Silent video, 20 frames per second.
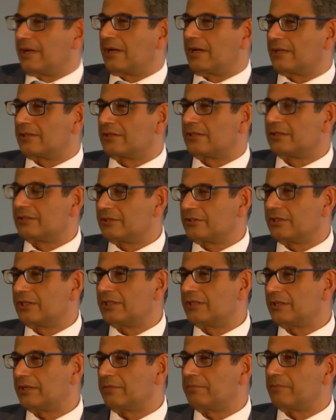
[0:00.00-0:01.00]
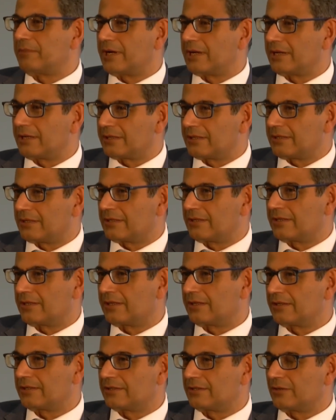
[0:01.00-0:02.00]
still see that my career
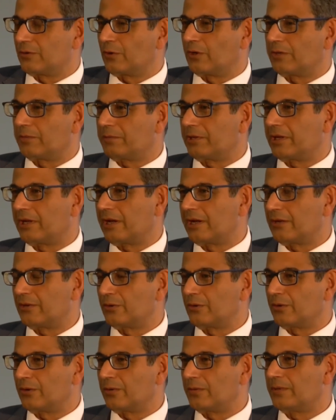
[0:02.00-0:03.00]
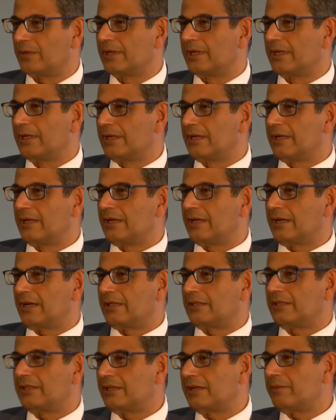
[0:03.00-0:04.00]
is developing, and I don't know. I
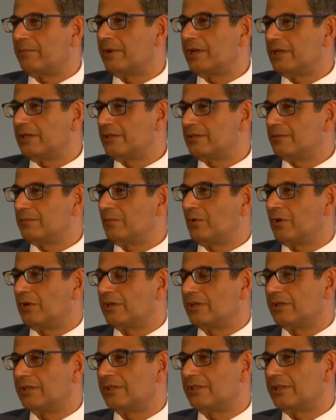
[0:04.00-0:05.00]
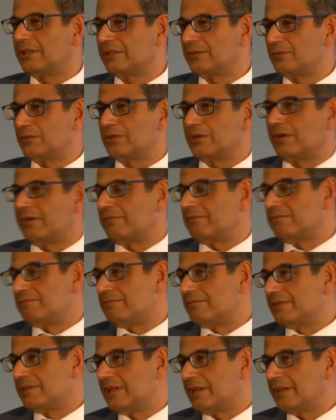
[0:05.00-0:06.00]
think there are many small little things which I've
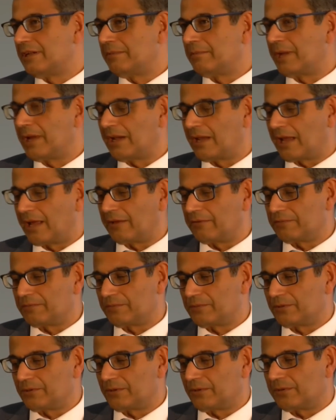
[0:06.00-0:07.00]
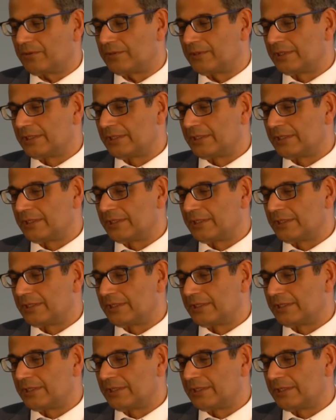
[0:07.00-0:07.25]
done in my life. So